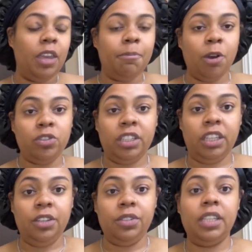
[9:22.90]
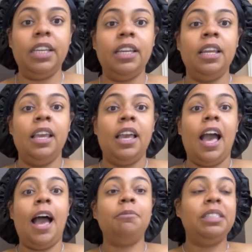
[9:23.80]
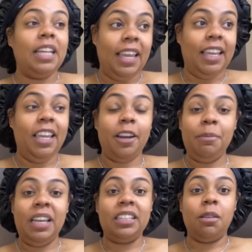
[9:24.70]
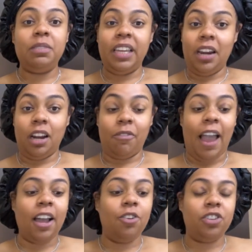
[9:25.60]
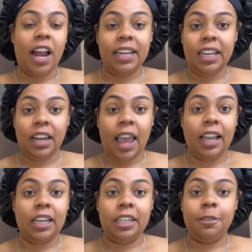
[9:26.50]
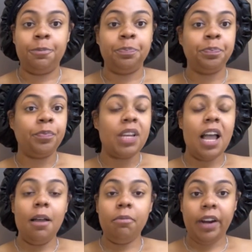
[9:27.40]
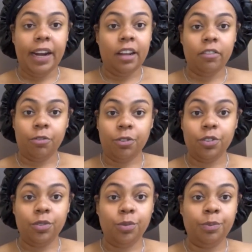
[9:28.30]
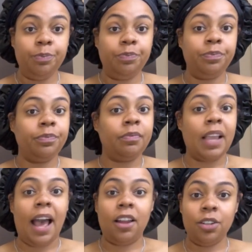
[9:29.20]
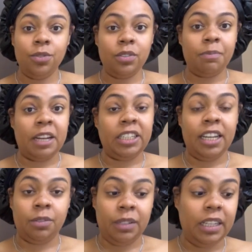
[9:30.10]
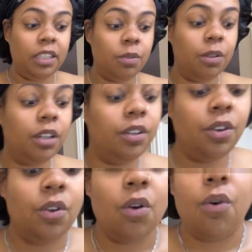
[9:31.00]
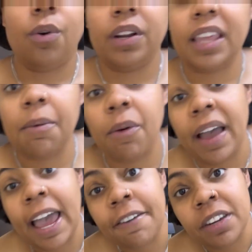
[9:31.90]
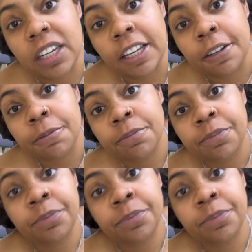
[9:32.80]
in most of Houston, I'm staying here because I'm scared if I go try to get like a upgrade of a room, I'll lose my chance with this one, or they won't have any